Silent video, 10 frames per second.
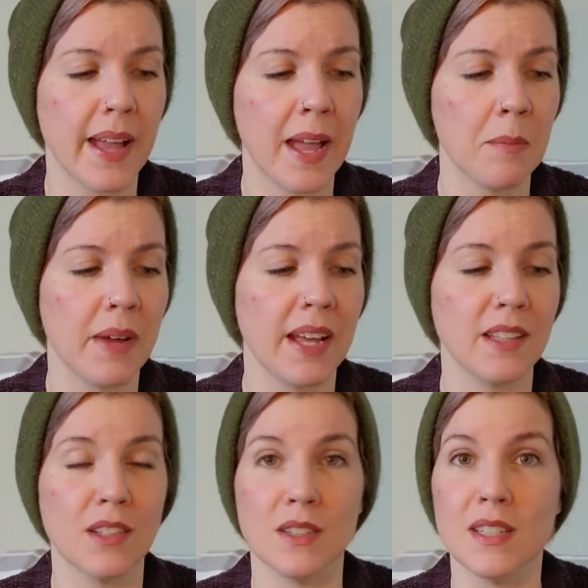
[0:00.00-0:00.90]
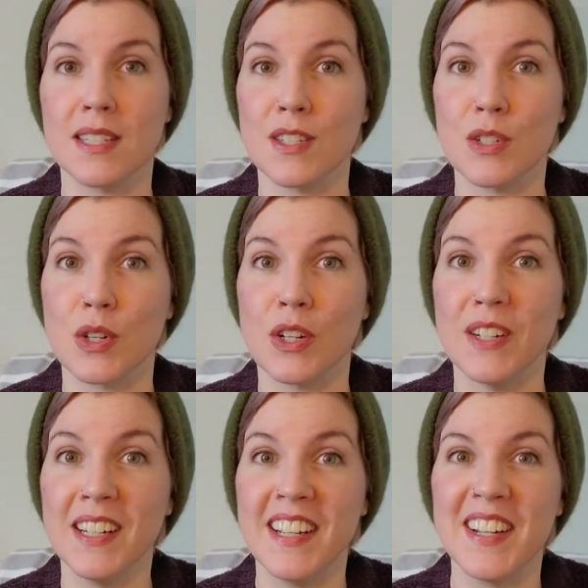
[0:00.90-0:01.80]
And my little
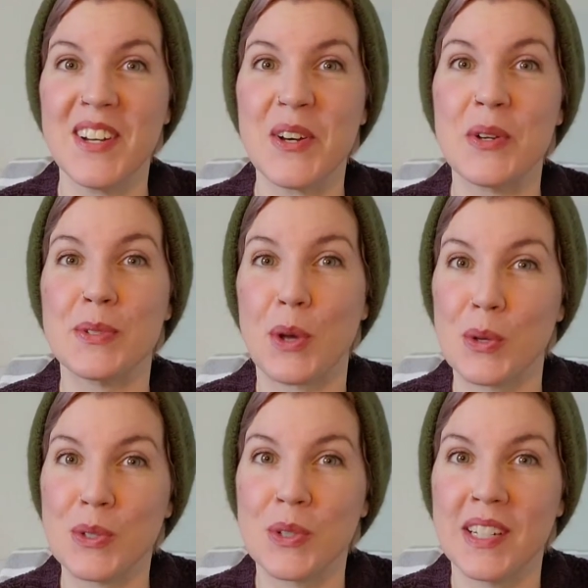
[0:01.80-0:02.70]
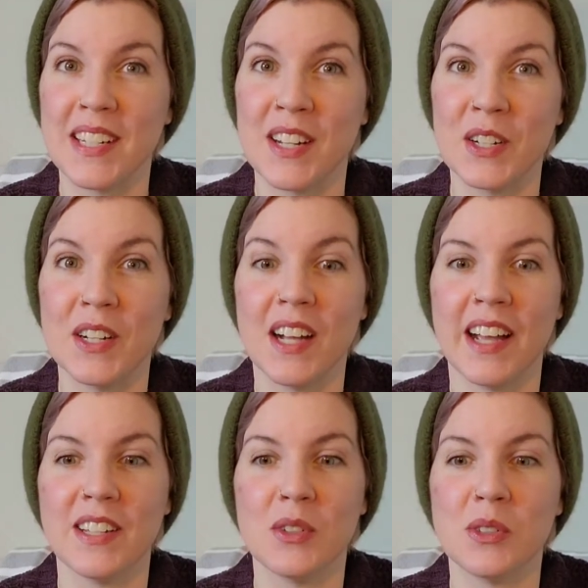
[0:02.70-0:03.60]
sister, who is also a knitter,
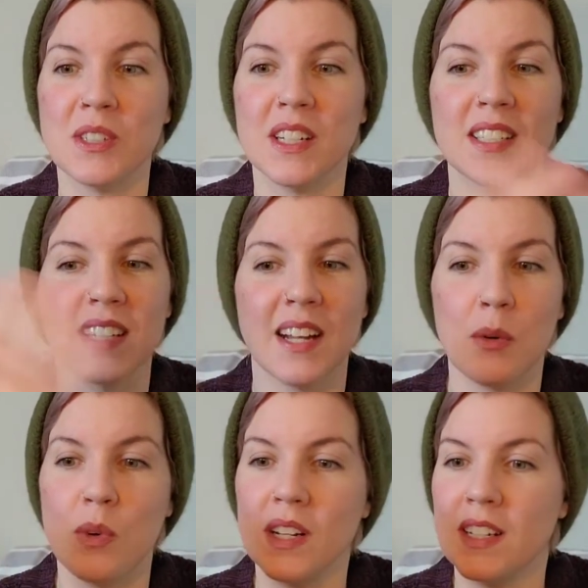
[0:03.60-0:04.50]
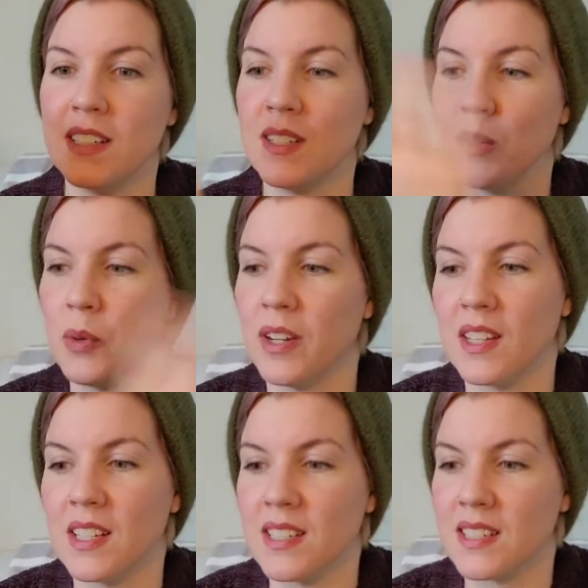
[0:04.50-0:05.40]
I told her, I said I wanted to wear
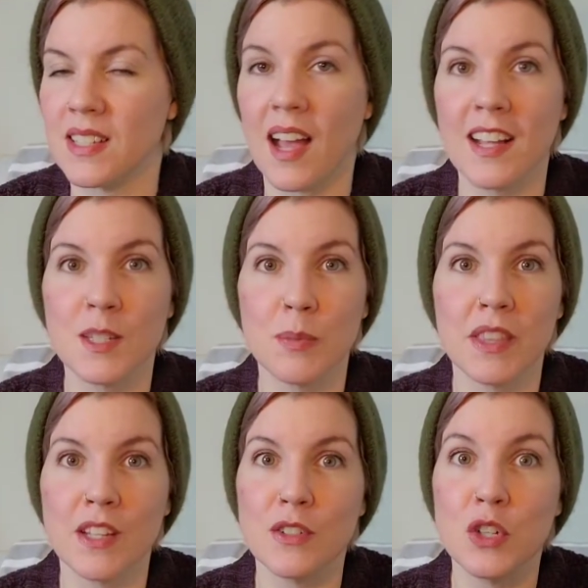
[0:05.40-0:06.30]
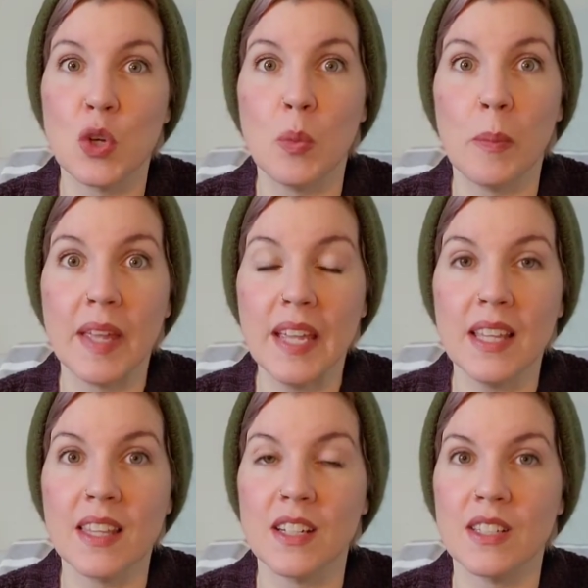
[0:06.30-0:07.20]
these socks, but they're too
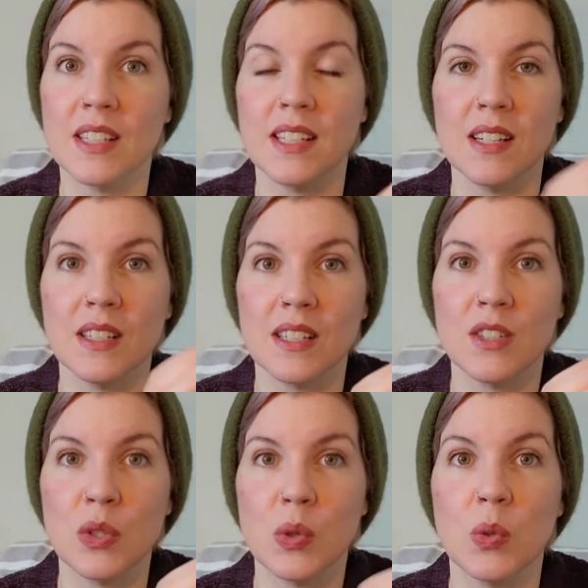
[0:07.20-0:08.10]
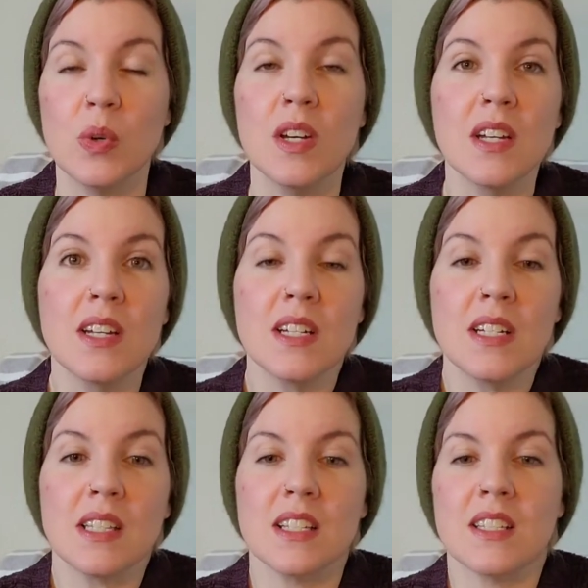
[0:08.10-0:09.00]
big. They're too,
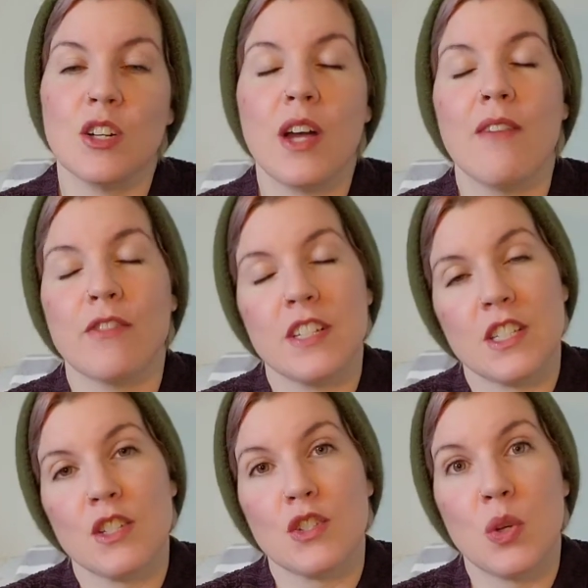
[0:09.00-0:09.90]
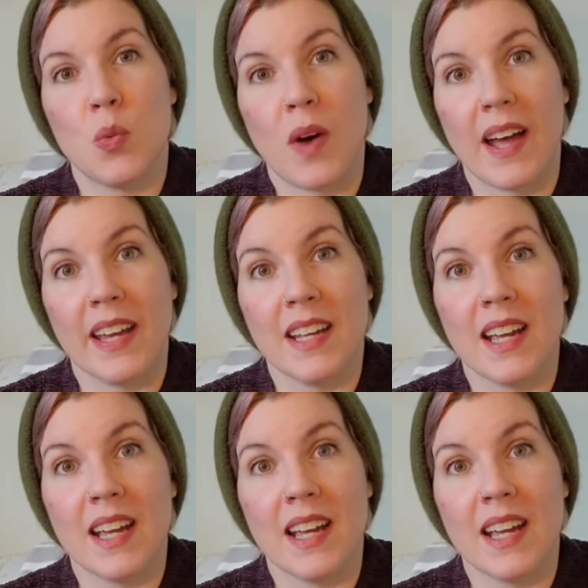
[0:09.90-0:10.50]
the circumference is too wide.